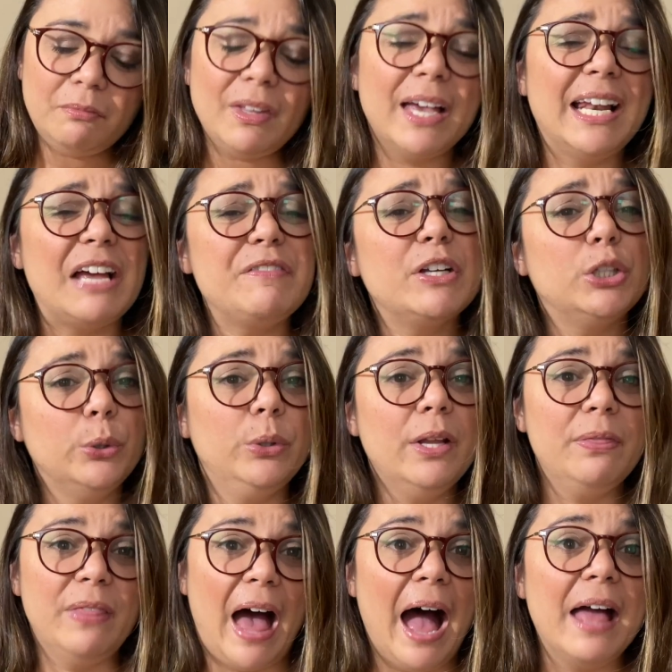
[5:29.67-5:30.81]
And I've
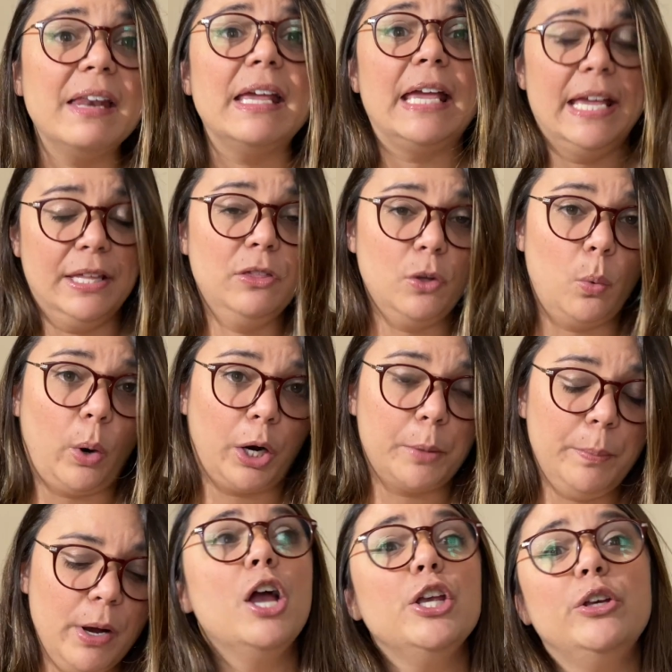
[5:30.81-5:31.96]
included that in the
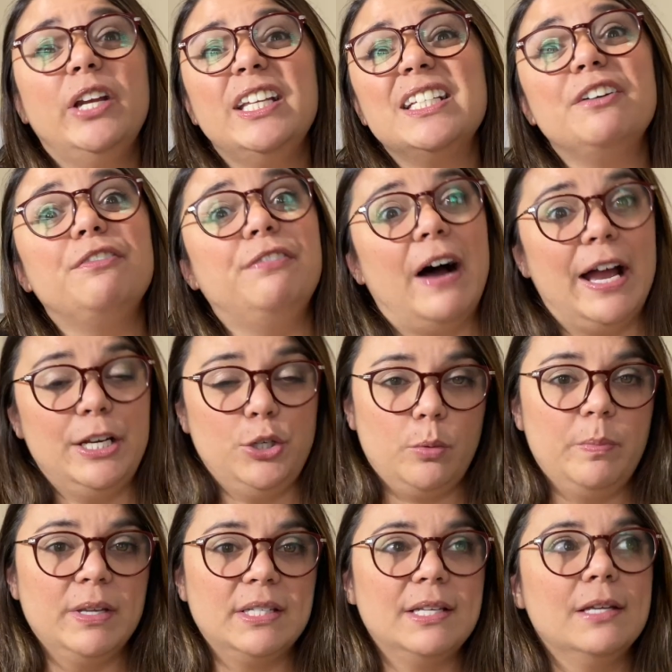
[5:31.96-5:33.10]
workbook. You need to define your
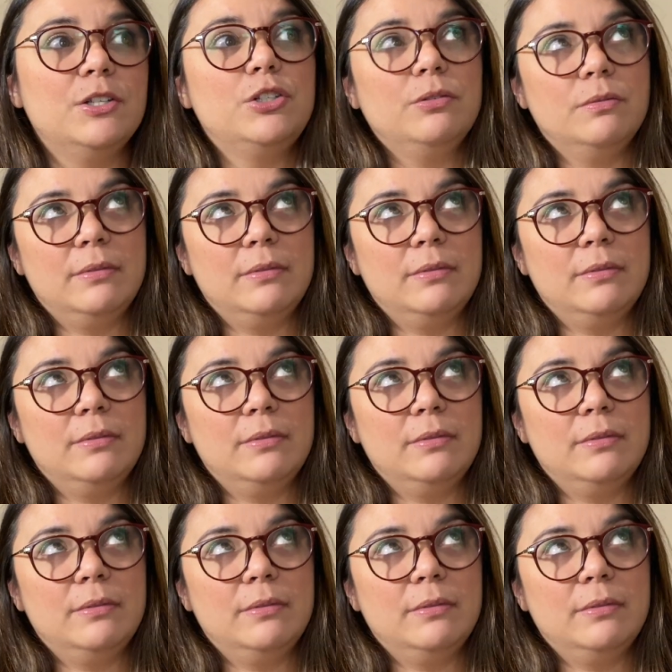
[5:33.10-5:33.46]
business.